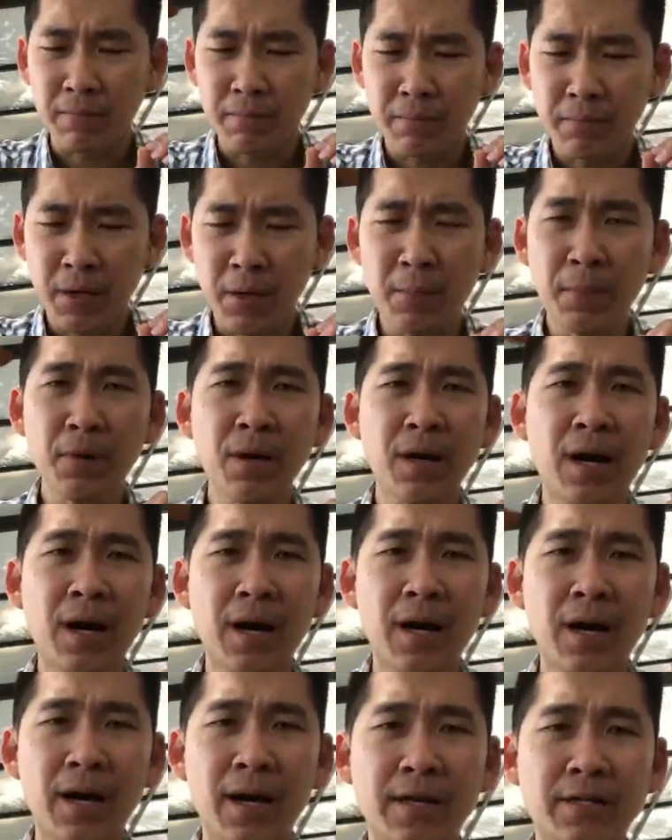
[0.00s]
people
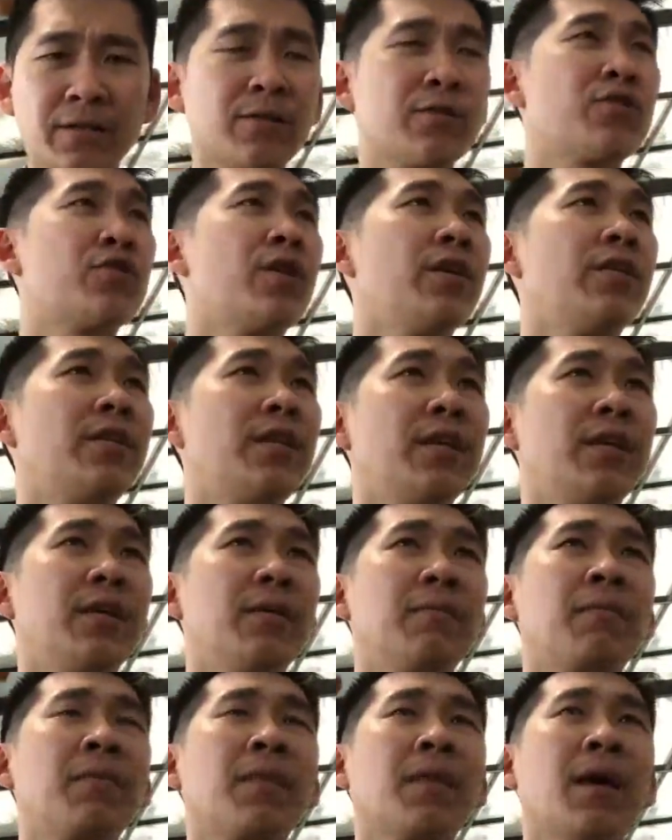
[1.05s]
are
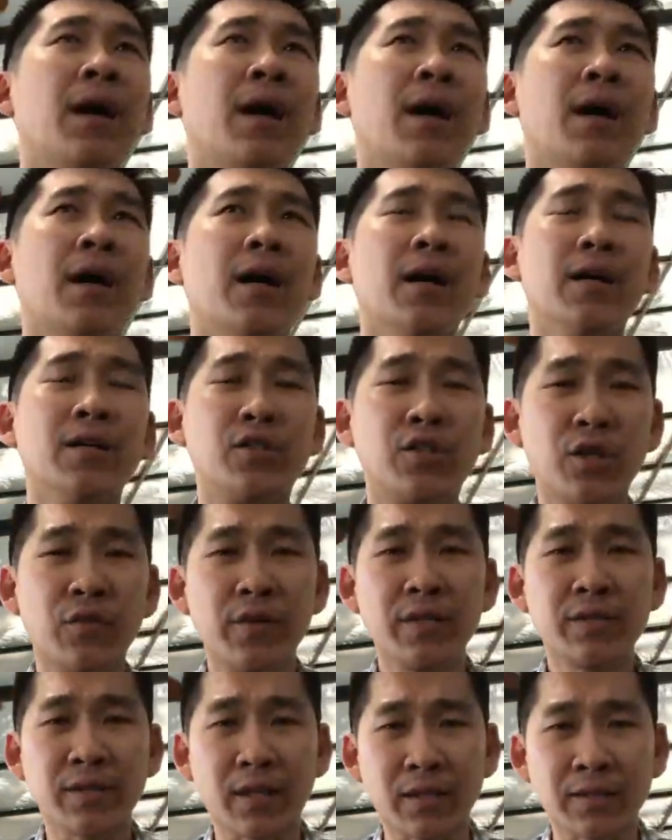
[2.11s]
associating
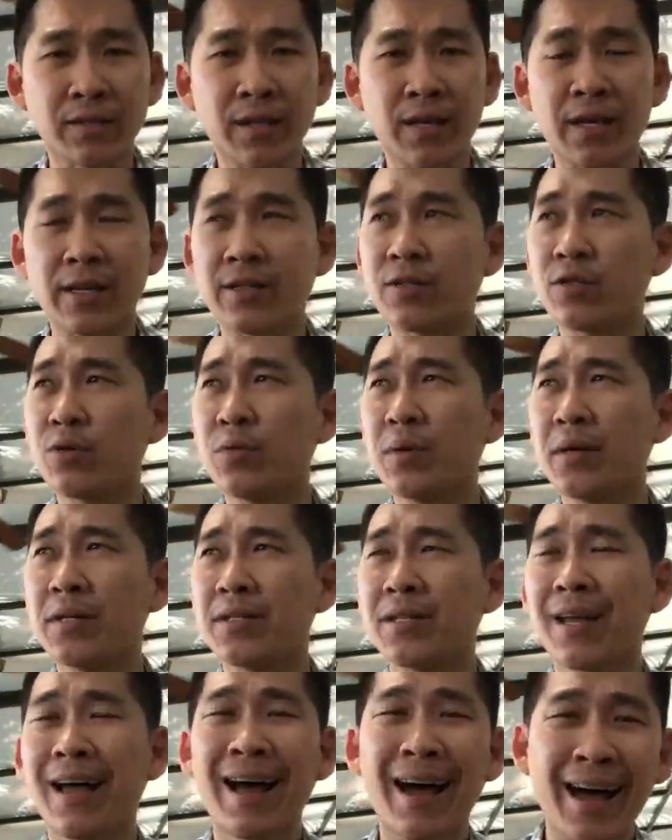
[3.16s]
achieving success
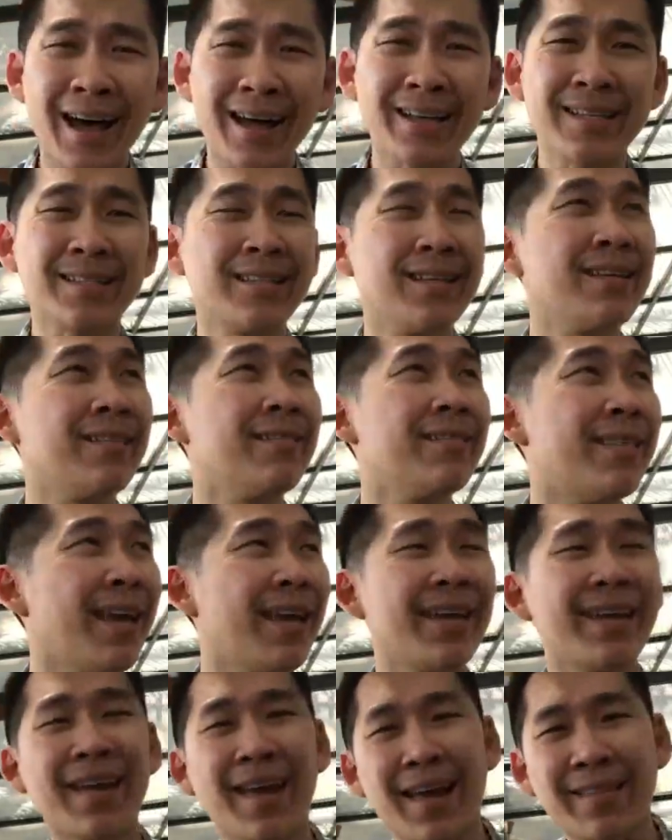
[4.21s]
towards hustling
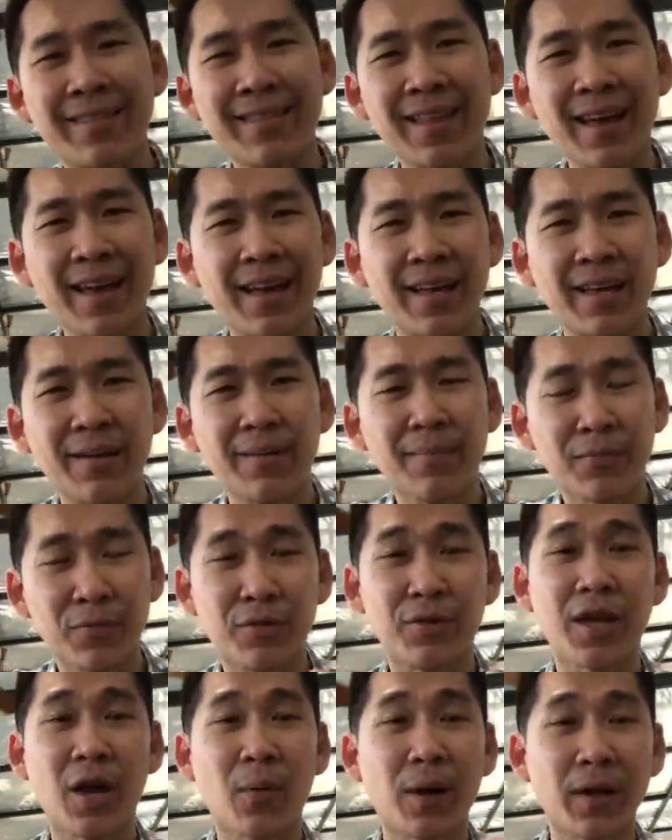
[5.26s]
day and night to
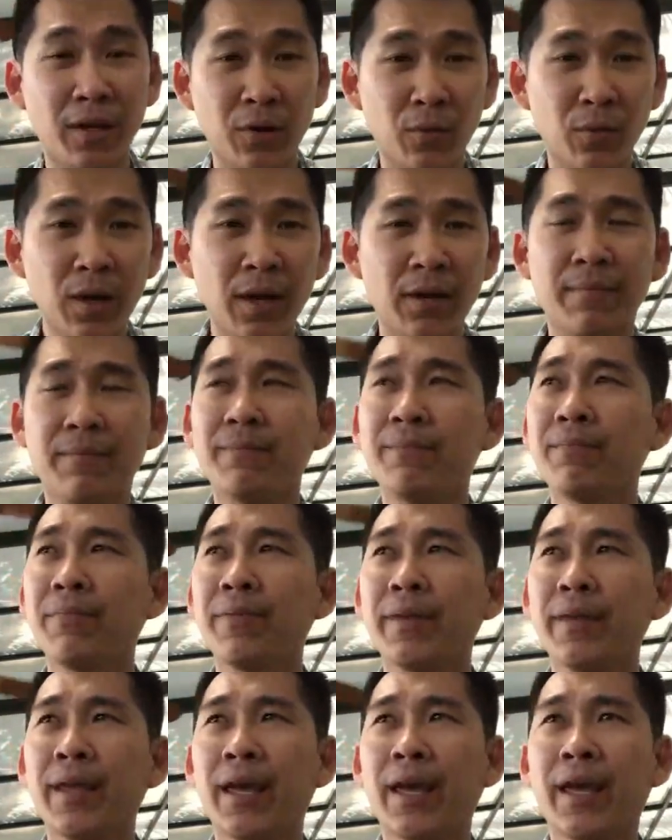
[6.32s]
get what they want.
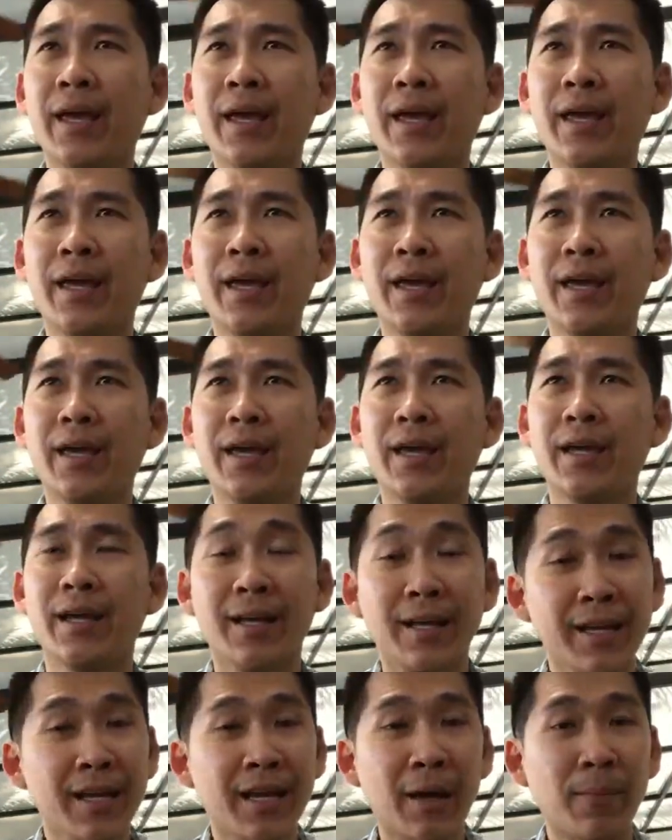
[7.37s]
And
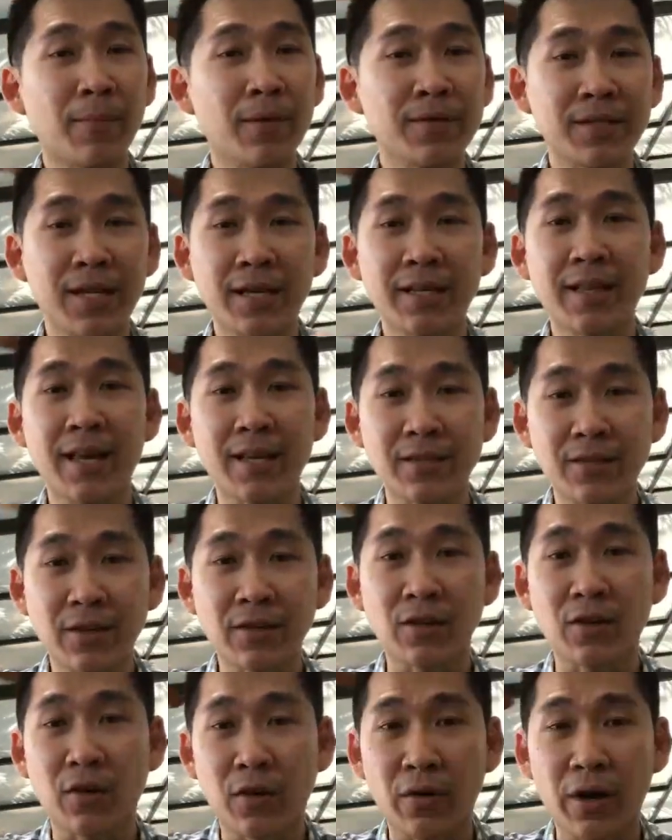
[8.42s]
again, I'm not saying that's not
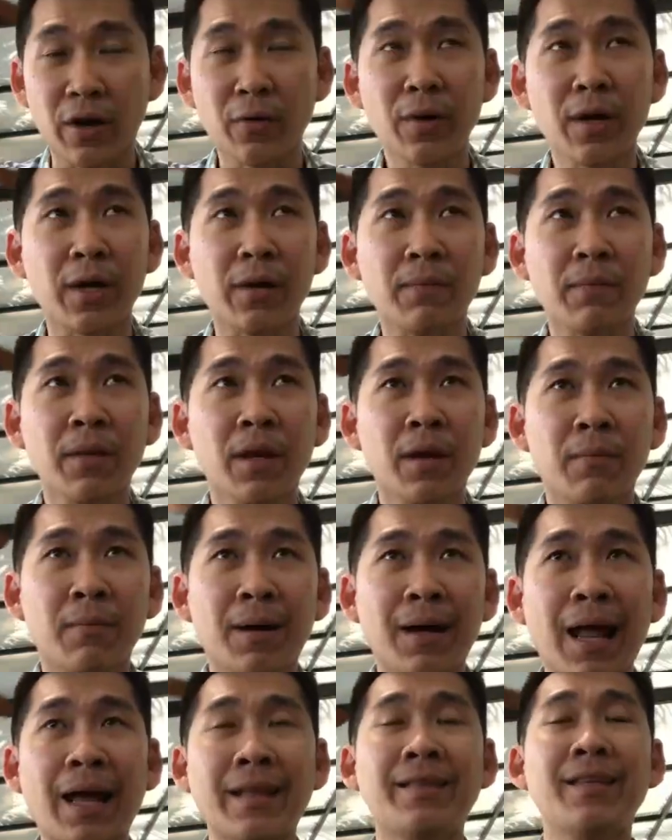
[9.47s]
the correct way,
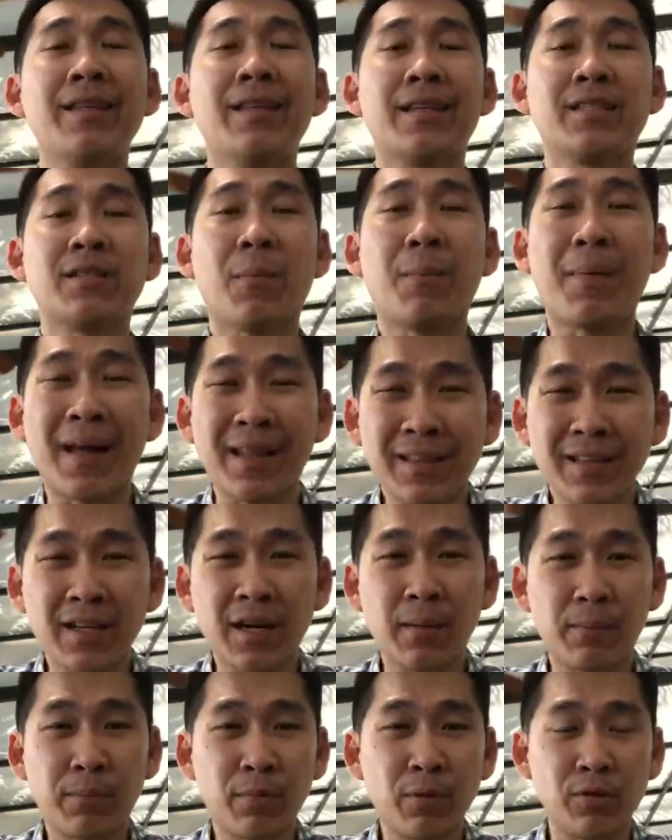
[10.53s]
but I think there's a better
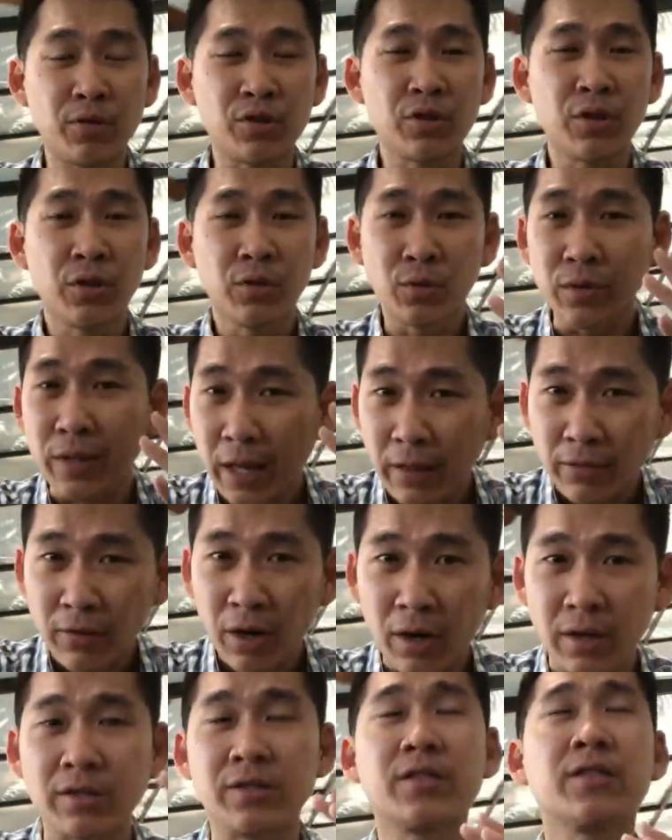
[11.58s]
approach to that
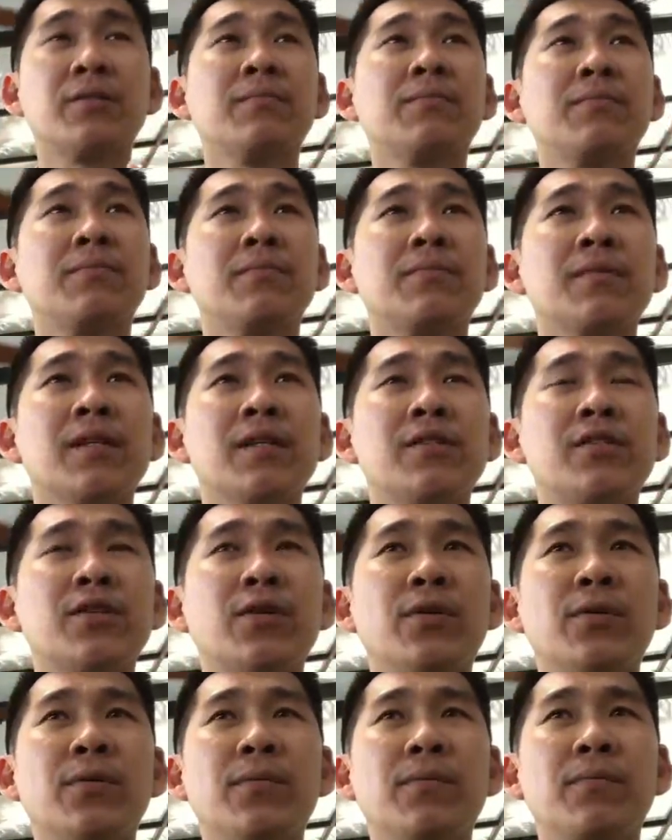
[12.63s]
thoughts.
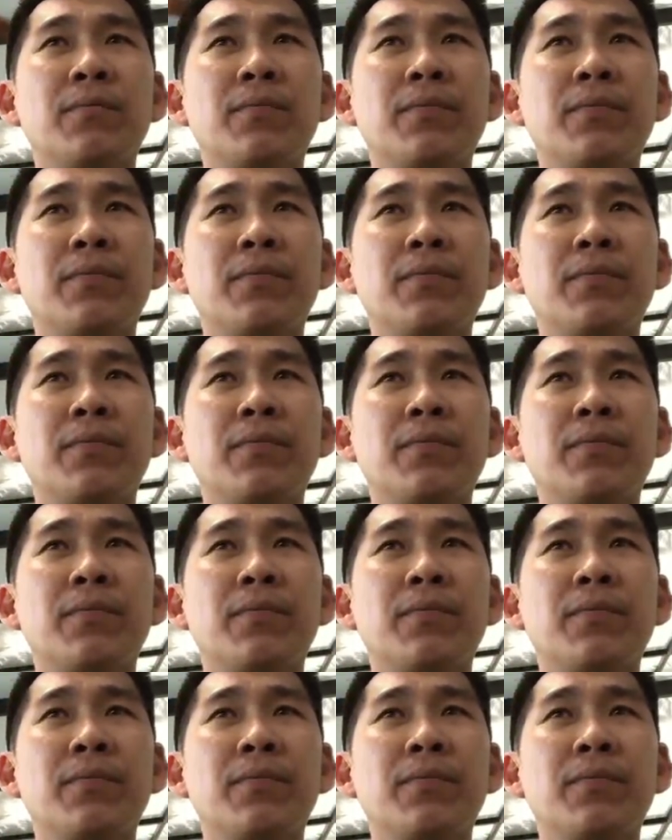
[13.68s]
So